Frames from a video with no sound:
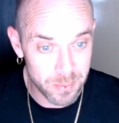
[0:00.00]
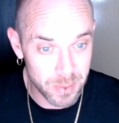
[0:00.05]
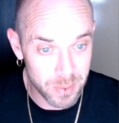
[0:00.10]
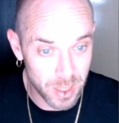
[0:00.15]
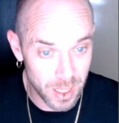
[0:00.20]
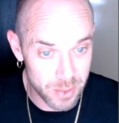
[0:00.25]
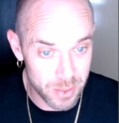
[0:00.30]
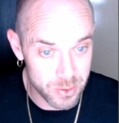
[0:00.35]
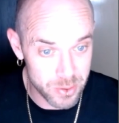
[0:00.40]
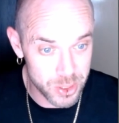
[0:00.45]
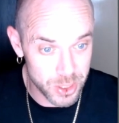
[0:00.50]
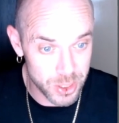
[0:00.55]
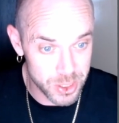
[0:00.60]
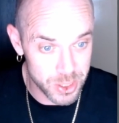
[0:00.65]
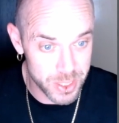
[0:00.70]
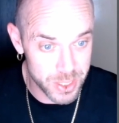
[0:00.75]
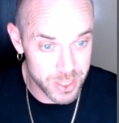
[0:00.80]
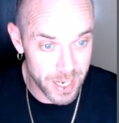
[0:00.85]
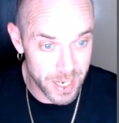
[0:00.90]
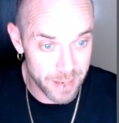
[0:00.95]
close
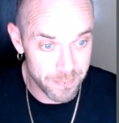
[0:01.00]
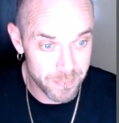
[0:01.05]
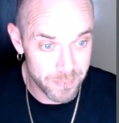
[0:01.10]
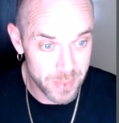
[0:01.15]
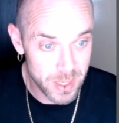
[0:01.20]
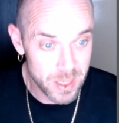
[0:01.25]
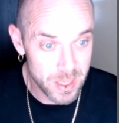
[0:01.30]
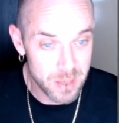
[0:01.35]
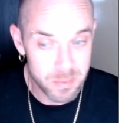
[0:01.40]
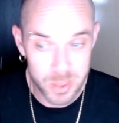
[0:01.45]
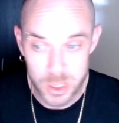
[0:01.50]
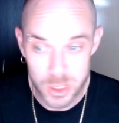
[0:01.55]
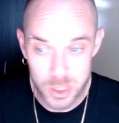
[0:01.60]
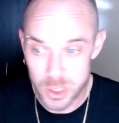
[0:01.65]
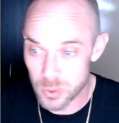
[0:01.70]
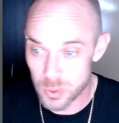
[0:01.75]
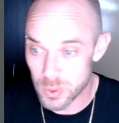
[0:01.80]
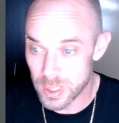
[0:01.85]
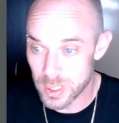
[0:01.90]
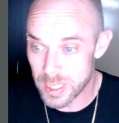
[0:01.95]
just yet, but
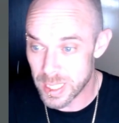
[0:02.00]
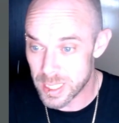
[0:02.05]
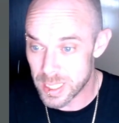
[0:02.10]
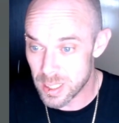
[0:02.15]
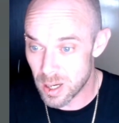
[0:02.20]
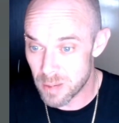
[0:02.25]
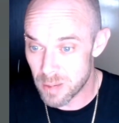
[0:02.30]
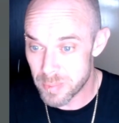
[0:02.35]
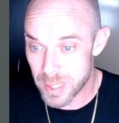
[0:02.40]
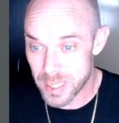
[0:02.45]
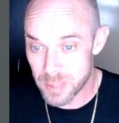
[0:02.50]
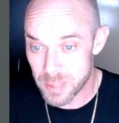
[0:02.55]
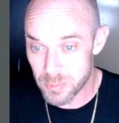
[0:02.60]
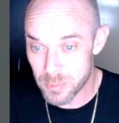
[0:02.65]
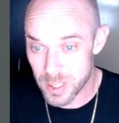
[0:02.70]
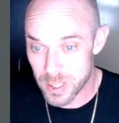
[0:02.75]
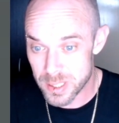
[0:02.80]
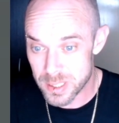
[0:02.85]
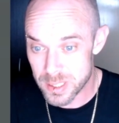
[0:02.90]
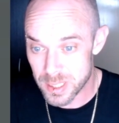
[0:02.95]
surely they can't be any
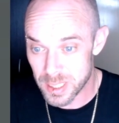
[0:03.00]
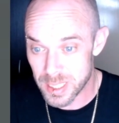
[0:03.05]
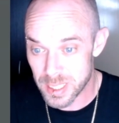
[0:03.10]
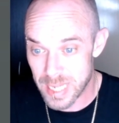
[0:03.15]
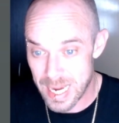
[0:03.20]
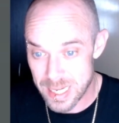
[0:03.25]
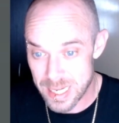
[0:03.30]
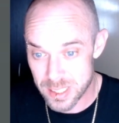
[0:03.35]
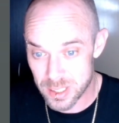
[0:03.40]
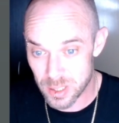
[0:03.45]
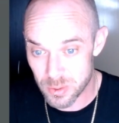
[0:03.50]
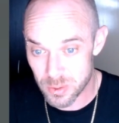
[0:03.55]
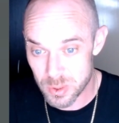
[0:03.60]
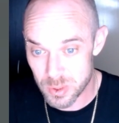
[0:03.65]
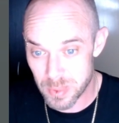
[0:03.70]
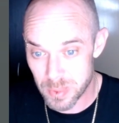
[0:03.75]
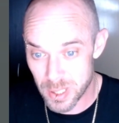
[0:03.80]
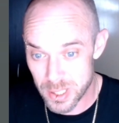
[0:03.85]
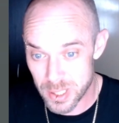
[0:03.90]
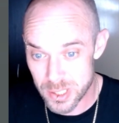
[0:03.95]
worse than Gazgol's
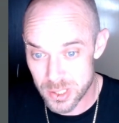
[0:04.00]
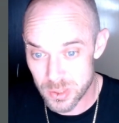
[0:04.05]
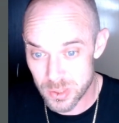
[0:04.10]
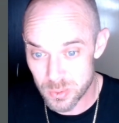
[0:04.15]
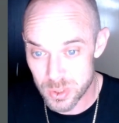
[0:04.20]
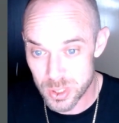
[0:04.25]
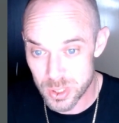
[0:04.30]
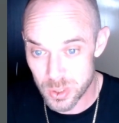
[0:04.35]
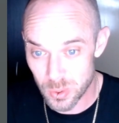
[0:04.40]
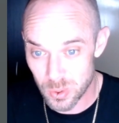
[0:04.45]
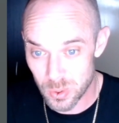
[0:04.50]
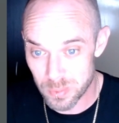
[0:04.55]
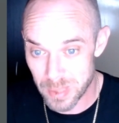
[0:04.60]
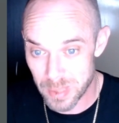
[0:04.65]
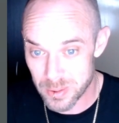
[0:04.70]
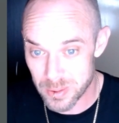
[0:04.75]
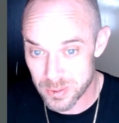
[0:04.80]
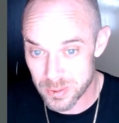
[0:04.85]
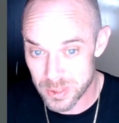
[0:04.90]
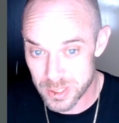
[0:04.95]
personal
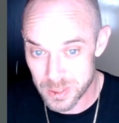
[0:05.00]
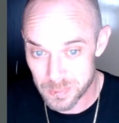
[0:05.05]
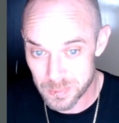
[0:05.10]
sawbones.